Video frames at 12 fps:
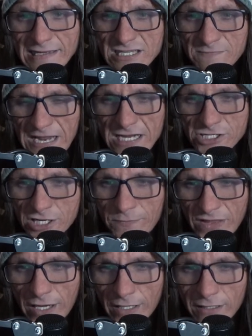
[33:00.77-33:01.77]
spaceship
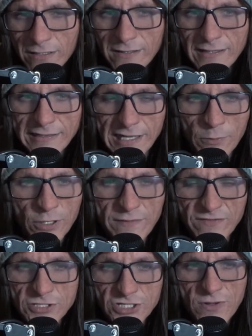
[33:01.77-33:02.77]
there. They weren't
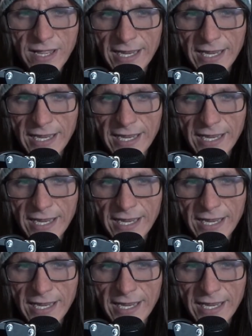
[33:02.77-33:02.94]
even doing